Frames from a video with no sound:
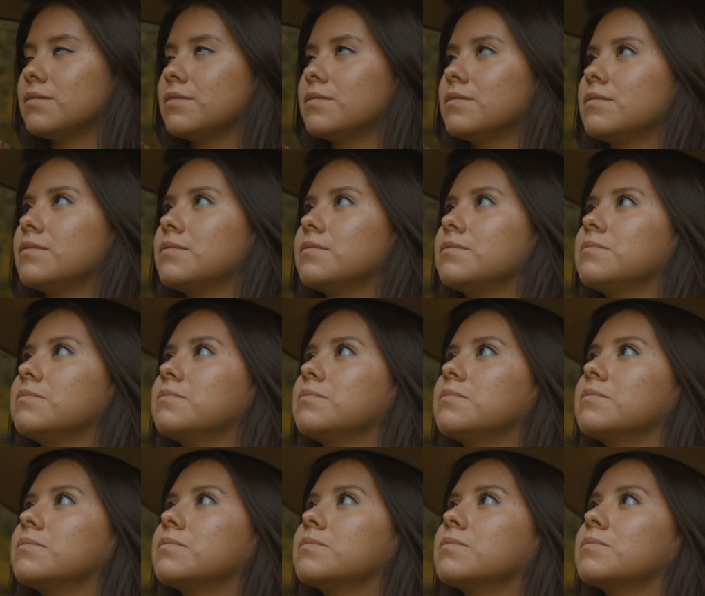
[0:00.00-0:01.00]

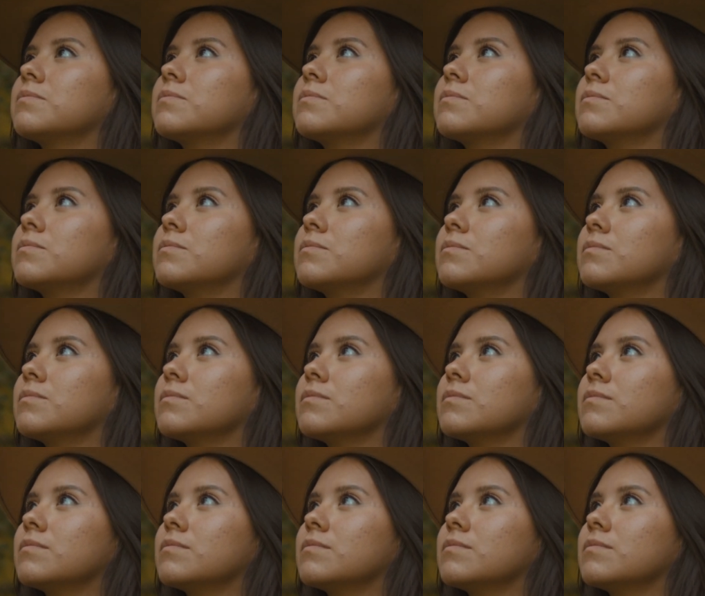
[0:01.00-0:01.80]
Nobody speaks.